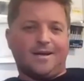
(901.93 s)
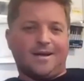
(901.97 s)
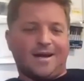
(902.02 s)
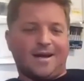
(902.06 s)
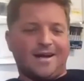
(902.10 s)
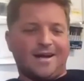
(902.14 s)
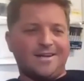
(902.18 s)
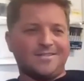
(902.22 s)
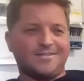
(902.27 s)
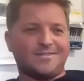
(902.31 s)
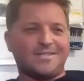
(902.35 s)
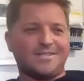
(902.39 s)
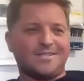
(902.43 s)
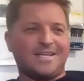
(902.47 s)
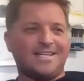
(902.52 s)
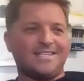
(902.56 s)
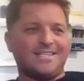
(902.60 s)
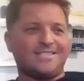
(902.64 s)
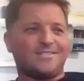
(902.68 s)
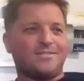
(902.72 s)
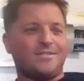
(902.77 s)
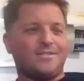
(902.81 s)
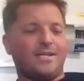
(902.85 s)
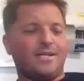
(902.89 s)
Honestly,
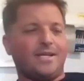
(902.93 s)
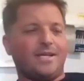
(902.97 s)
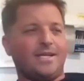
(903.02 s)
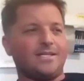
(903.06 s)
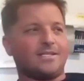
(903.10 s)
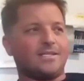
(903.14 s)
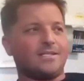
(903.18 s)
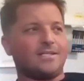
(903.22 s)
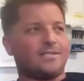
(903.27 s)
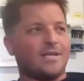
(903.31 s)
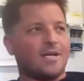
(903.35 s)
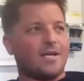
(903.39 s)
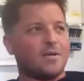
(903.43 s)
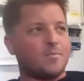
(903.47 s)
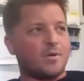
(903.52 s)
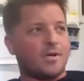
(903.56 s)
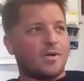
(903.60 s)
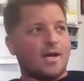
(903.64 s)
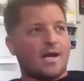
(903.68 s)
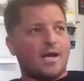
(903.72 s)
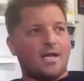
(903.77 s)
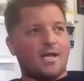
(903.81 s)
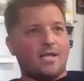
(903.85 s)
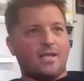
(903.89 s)
he's the type of
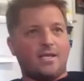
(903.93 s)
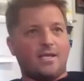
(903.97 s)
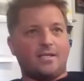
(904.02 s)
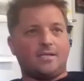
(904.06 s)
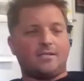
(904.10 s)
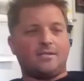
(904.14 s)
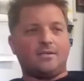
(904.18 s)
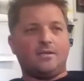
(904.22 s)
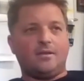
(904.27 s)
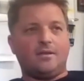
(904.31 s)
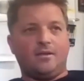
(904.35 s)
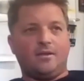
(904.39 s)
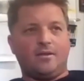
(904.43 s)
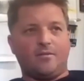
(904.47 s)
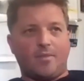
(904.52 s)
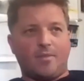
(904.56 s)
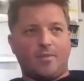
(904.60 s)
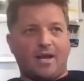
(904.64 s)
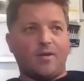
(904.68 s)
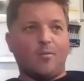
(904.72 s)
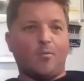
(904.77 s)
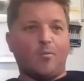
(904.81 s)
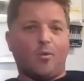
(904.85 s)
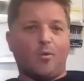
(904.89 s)
guy that you
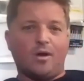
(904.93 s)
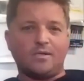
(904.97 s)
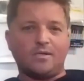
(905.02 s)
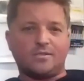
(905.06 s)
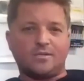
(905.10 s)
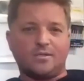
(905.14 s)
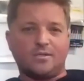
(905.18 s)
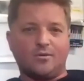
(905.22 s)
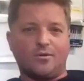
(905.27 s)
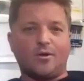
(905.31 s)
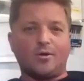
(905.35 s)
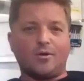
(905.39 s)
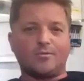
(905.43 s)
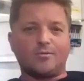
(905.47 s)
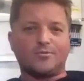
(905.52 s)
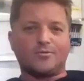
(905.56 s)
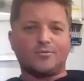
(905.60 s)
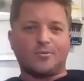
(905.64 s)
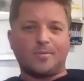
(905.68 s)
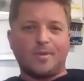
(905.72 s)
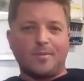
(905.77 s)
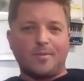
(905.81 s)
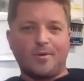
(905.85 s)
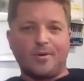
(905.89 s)
meet him once, he'll always
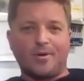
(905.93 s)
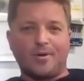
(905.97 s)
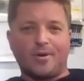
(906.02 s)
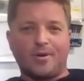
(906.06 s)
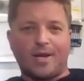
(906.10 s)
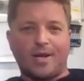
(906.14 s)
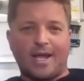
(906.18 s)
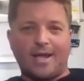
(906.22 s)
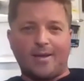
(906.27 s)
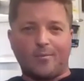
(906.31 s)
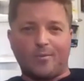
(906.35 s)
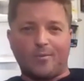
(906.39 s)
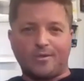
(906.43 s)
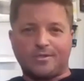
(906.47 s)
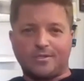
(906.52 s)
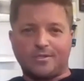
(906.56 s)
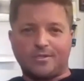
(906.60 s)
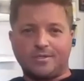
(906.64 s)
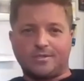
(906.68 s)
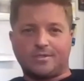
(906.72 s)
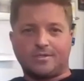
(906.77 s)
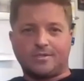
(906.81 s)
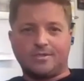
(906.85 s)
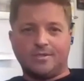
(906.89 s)
remember your name, which
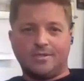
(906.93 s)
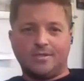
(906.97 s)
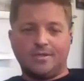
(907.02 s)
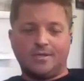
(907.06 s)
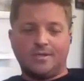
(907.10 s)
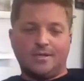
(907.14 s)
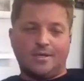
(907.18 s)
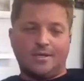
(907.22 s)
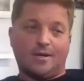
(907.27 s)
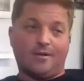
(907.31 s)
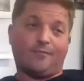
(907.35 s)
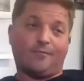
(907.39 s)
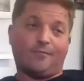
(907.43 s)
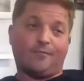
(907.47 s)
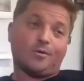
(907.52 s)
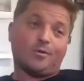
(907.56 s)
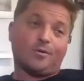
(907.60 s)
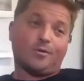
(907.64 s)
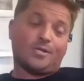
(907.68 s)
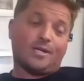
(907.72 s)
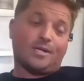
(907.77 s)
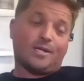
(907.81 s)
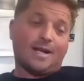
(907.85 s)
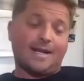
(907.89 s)
is
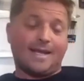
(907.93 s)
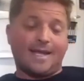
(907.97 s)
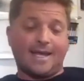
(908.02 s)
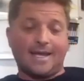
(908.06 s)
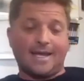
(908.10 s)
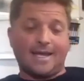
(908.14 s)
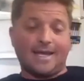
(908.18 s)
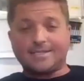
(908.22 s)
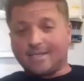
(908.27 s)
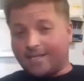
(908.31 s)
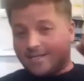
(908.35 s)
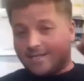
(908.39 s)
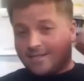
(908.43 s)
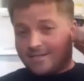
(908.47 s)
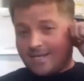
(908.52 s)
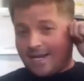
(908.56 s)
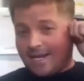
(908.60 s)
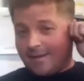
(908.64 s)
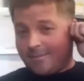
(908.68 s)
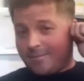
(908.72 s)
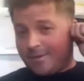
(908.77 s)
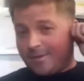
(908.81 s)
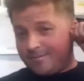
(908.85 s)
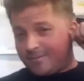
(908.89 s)
unfortunate. I can't say the
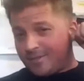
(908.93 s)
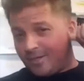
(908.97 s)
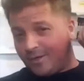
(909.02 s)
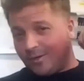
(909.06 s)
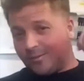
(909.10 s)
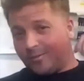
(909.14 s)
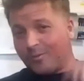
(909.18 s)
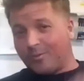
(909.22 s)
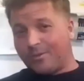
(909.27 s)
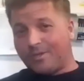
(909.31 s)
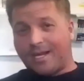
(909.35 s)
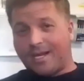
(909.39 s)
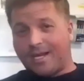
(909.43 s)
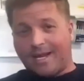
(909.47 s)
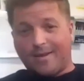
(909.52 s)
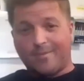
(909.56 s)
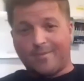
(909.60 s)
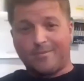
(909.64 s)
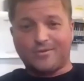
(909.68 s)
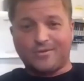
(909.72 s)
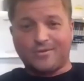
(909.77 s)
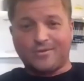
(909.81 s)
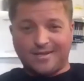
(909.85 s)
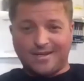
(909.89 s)
same. I'm terrible with
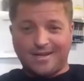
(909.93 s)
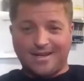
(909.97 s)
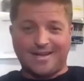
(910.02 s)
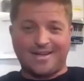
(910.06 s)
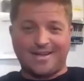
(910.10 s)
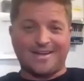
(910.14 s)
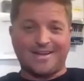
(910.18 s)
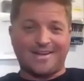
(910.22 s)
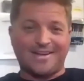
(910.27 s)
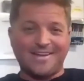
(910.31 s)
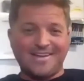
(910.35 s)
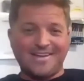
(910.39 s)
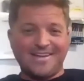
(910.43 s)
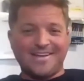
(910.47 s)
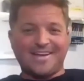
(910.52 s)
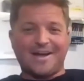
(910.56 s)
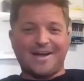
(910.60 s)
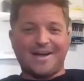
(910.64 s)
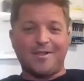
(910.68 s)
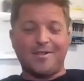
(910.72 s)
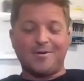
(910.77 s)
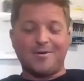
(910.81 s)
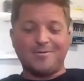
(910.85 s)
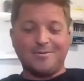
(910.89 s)
names.
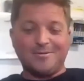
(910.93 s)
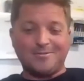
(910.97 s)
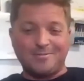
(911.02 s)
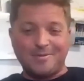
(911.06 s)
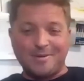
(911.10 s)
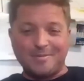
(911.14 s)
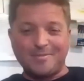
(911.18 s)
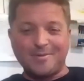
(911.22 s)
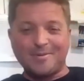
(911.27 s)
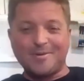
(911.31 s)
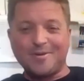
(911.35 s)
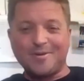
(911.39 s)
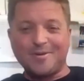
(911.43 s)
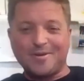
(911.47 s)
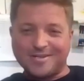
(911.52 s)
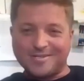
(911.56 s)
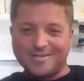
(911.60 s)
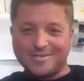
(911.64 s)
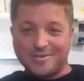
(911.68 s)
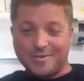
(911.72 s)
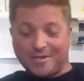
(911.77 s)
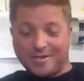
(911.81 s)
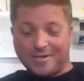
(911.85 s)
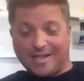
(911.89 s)
I'll always remember you
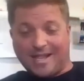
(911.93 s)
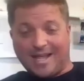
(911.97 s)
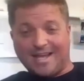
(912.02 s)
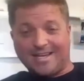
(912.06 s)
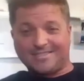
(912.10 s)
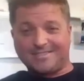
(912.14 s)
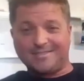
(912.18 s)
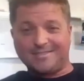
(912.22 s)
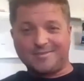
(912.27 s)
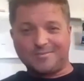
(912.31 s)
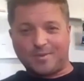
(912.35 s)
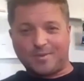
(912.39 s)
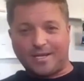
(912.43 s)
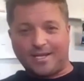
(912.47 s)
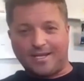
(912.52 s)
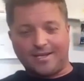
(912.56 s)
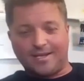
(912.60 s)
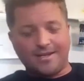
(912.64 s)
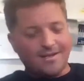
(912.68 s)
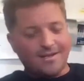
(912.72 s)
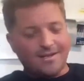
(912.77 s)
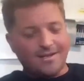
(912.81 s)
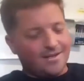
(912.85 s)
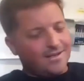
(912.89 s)
because your glasses, but,
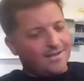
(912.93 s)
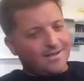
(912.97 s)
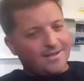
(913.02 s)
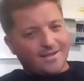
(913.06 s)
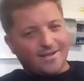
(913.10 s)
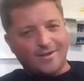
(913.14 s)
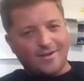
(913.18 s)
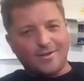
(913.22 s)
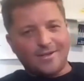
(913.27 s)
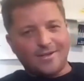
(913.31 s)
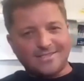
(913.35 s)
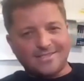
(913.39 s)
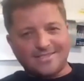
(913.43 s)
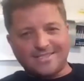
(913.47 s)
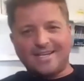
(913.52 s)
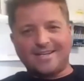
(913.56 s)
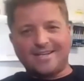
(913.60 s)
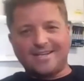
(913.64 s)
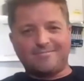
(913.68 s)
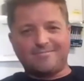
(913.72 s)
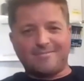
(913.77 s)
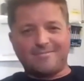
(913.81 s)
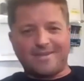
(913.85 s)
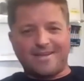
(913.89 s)
you know, let's say